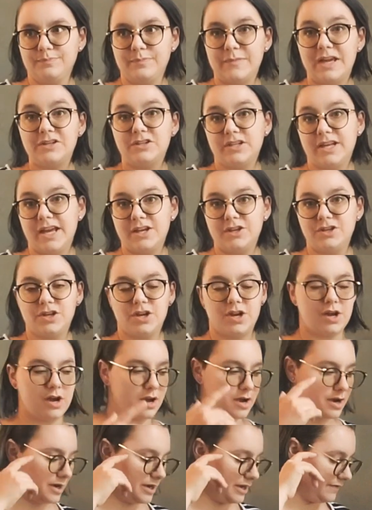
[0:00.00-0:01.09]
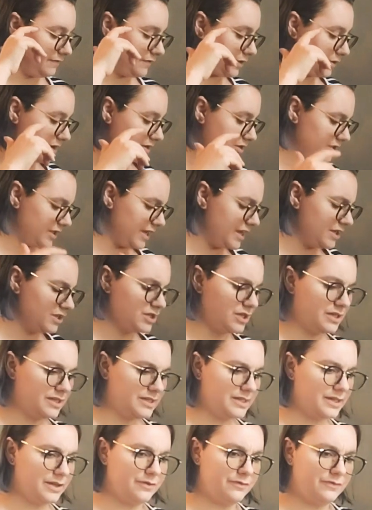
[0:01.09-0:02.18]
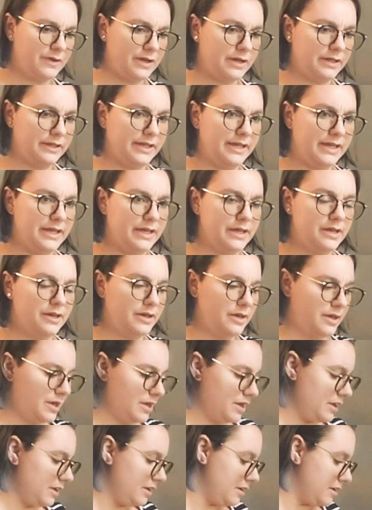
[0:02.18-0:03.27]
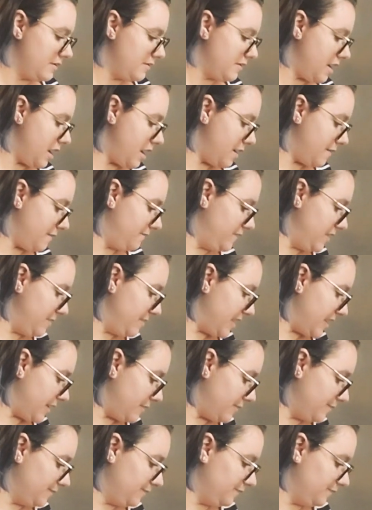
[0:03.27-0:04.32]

education are, even though education is still fairly female.